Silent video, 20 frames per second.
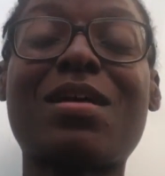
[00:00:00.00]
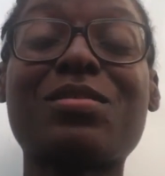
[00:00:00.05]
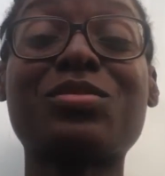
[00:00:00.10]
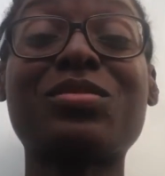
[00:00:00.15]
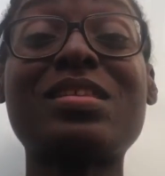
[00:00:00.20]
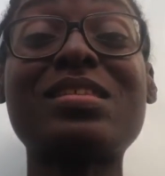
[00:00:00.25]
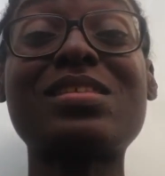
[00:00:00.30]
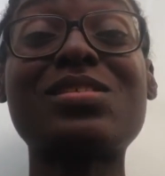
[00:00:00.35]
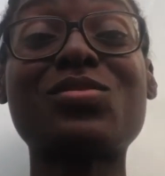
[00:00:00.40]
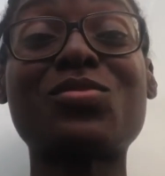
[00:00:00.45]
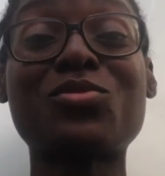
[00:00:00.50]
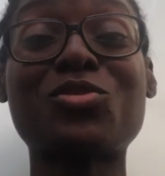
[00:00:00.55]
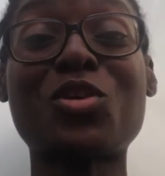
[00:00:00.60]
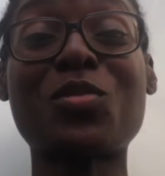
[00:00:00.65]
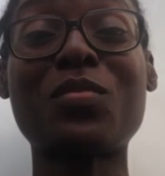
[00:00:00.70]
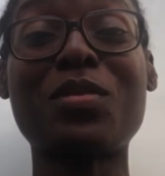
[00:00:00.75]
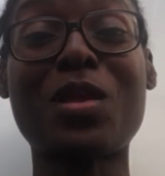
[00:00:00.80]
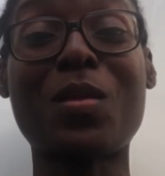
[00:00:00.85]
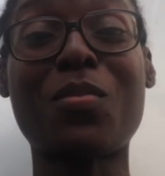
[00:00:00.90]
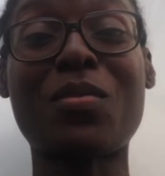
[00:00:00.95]
So this is Social
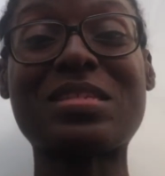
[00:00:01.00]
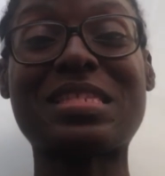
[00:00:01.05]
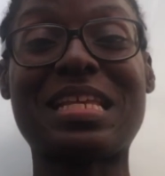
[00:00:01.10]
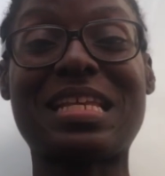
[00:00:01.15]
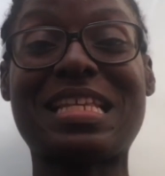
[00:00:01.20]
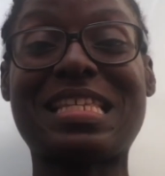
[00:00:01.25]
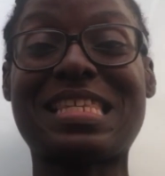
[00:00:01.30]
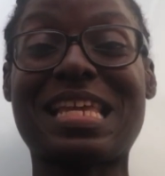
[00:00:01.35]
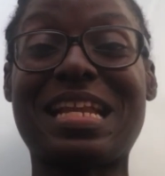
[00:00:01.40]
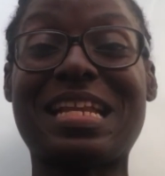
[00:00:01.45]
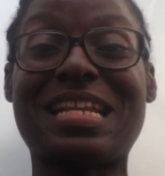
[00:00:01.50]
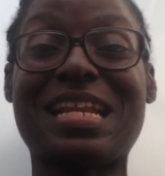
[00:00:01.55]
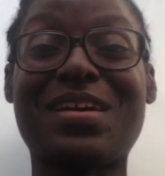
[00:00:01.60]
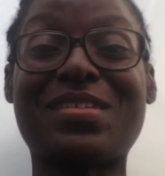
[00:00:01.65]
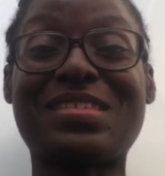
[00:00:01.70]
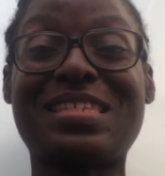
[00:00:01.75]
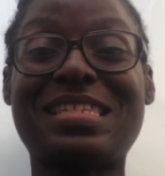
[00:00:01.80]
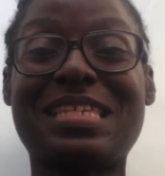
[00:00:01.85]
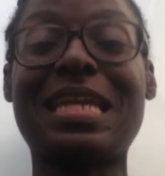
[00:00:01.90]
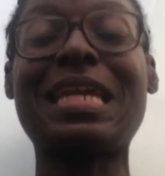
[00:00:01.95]
Media Boss Lady signing out
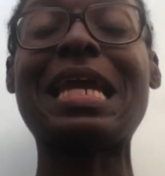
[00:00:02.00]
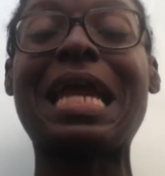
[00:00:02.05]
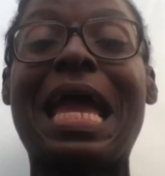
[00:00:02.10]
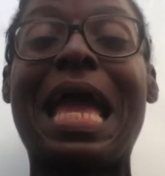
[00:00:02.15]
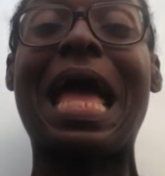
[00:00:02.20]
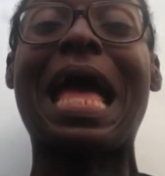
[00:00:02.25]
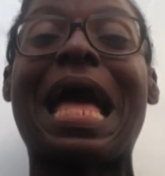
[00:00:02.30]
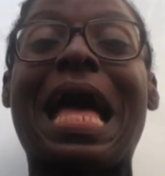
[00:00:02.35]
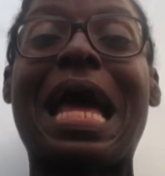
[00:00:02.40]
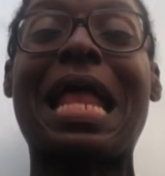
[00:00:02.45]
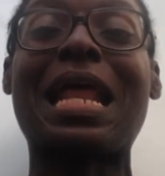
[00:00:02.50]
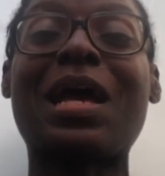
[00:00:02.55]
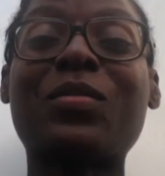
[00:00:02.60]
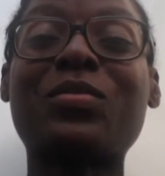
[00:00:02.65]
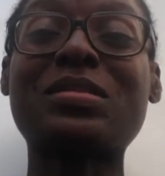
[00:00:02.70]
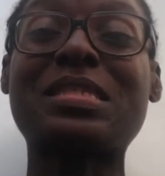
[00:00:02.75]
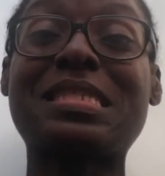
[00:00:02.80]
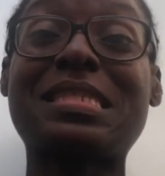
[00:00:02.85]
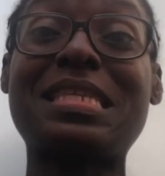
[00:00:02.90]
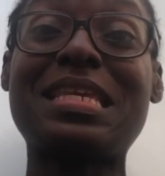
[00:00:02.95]
today, and I
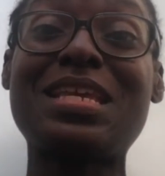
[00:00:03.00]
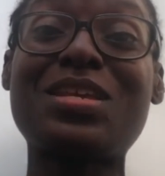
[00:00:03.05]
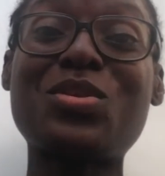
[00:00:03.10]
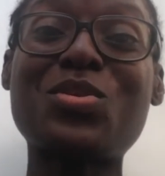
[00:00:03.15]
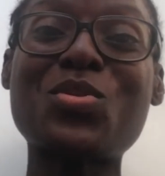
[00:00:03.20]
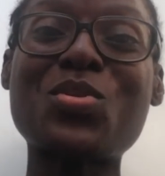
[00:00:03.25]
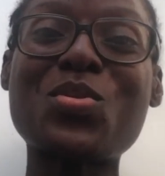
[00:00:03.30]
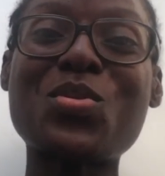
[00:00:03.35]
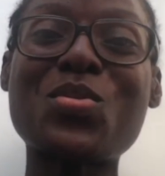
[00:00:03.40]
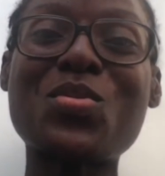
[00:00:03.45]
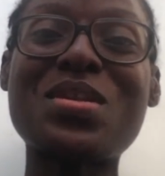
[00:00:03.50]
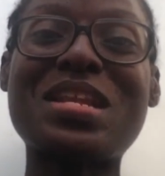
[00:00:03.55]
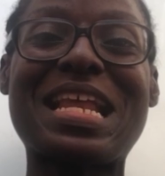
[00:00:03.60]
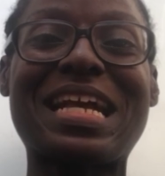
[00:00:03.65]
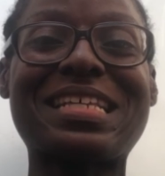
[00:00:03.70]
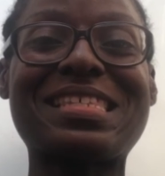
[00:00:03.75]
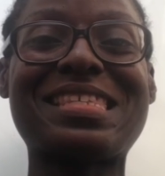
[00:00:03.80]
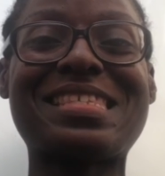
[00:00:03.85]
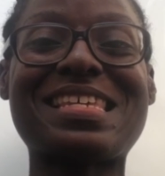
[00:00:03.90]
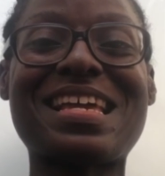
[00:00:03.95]
will see you
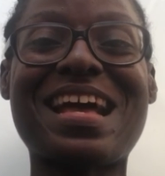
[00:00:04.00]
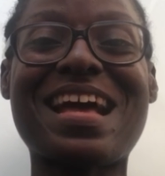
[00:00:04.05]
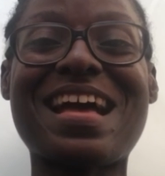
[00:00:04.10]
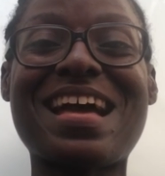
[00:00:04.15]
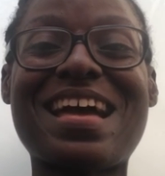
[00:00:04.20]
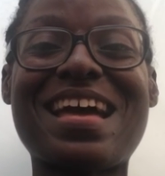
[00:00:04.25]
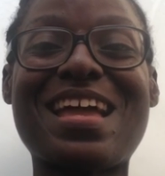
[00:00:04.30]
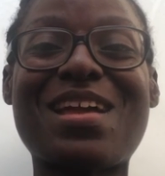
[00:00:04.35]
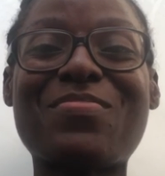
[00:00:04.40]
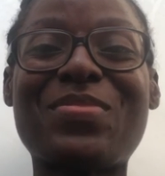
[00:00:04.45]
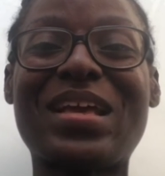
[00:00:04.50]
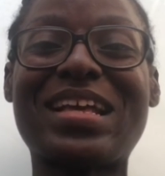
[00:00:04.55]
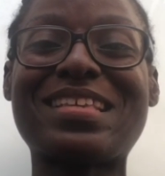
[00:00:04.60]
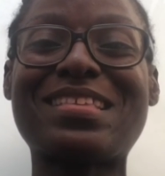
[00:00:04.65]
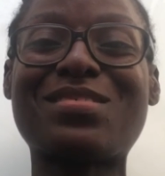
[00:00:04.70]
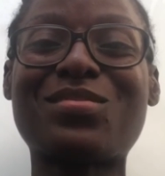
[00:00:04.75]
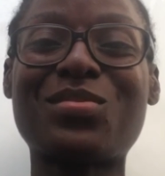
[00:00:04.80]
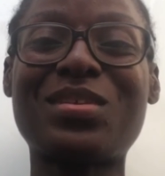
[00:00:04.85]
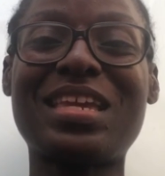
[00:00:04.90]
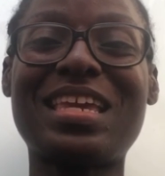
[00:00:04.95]
next time,
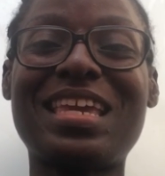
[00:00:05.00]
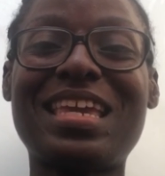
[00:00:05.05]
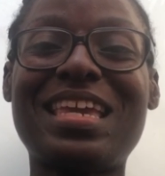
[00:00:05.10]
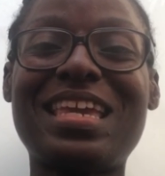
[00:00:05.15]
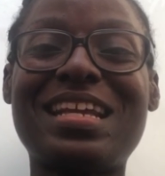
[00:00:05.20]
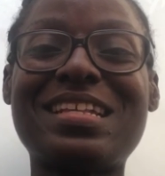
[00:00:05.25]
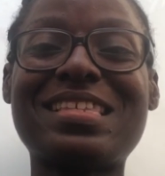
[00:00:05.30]
next week.